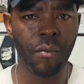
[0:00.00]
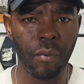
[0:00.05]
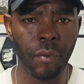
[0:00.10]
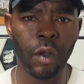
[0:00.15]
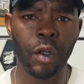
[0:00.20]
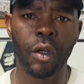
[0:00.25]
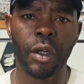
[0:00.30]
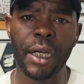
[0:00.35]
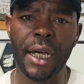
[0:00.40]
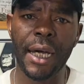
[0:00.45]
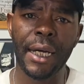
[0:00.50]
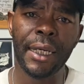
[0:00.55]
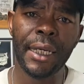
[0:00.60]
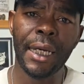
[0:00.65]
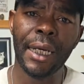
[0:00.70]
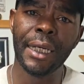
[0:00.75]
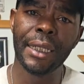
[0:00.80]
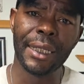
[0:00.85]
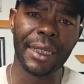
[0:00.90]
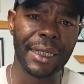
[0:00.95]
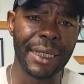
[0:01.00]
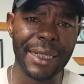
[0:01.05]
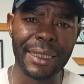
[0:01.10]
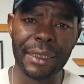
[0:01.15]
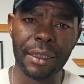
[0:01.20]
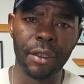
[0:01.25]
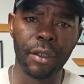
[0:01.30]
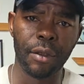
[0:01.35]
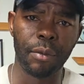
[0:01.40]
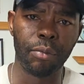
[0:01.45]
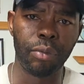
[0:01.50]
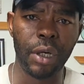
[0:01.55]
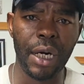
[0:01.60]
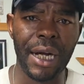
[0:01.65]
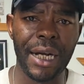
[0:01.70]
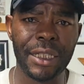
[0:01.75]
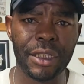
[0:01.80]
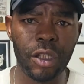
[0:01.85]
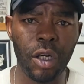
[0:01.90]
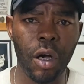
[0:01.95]
Okay. They got the little
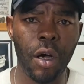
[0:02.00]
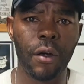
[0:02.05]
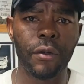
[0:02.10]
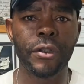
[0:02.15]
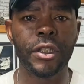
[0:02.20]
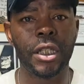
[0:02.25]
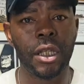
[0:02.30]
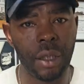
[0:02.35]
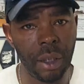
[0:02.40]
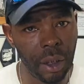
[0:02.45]
branch offs.